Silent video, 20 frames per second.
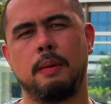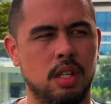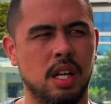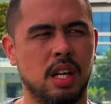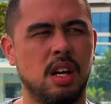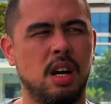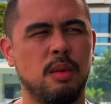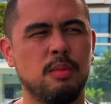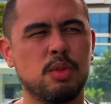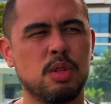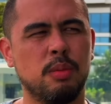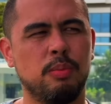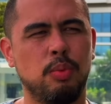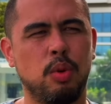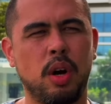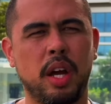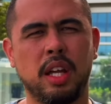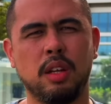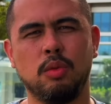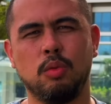There comes a
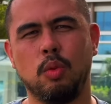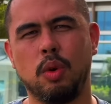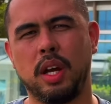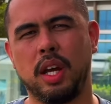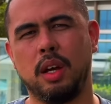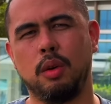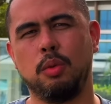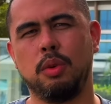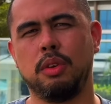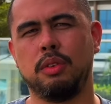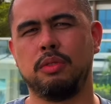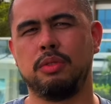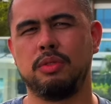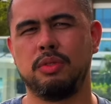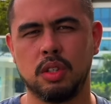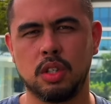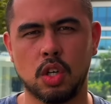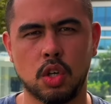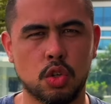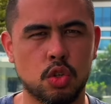point where we've
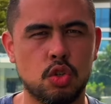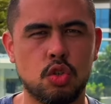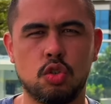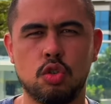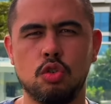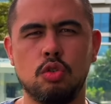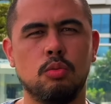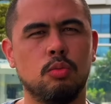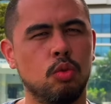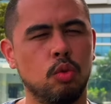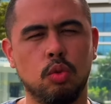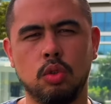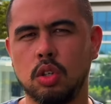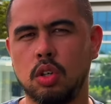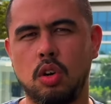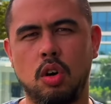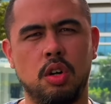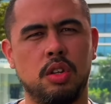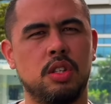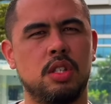consumed all the
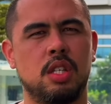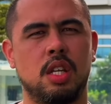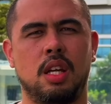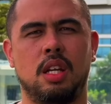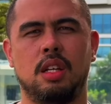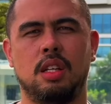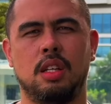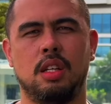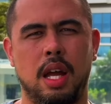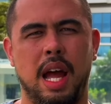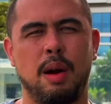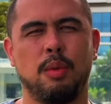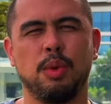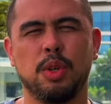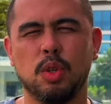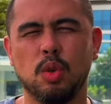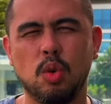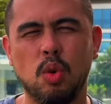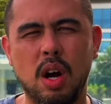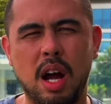content and
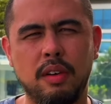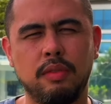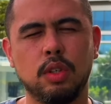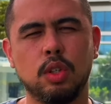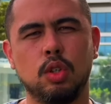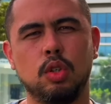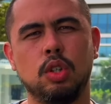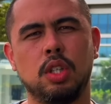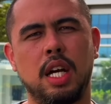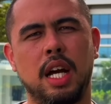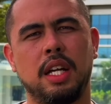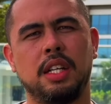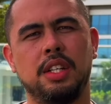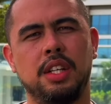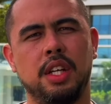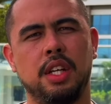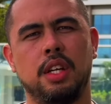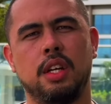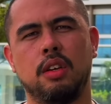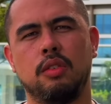we all have a good
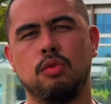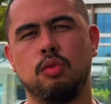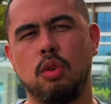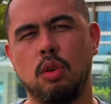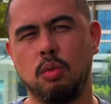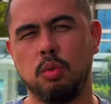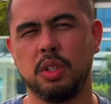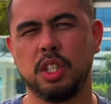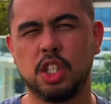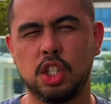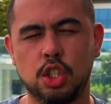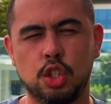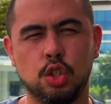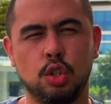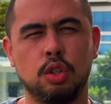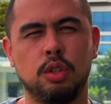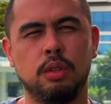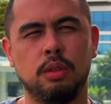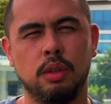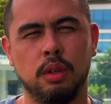idea of what we
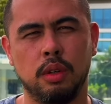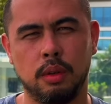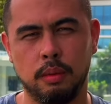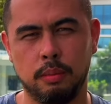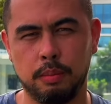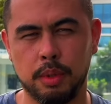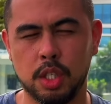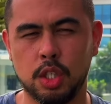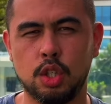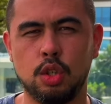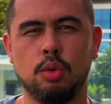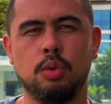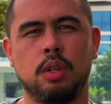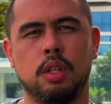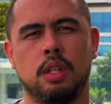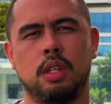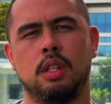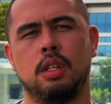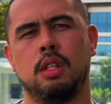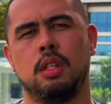should be
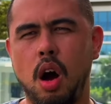doing.